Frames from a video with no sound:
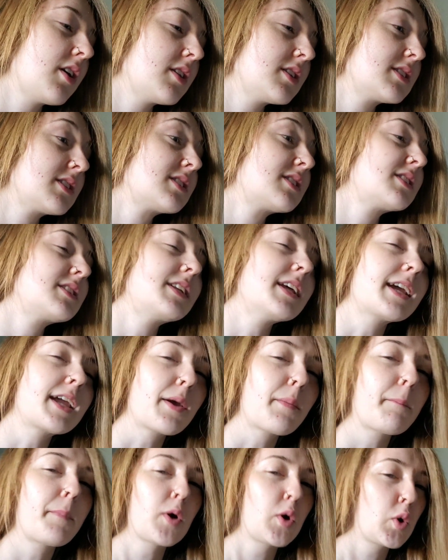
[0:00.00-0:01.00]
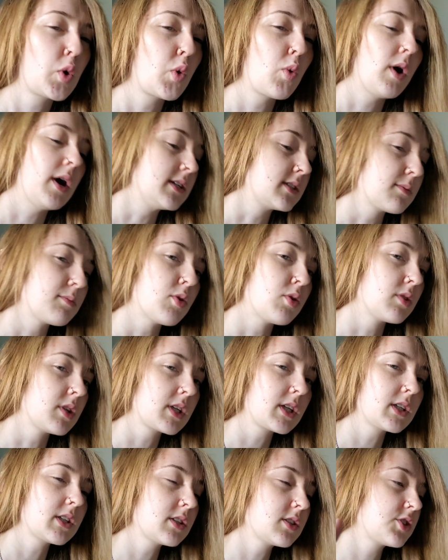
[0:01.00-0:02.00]
stick and poke wise, I'm
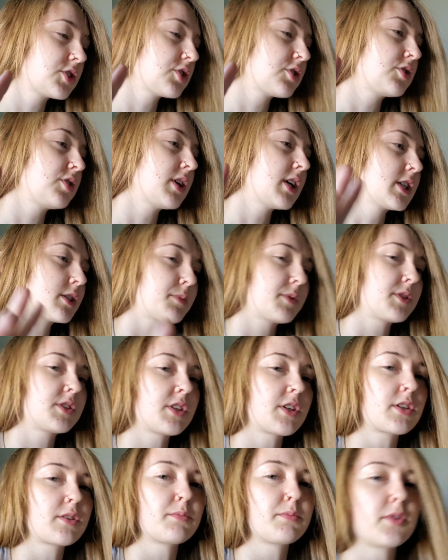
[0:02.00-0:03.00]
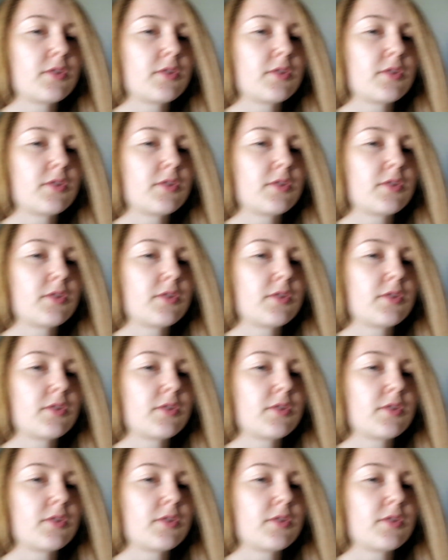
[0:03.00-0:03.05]
only going to show you guys my stick and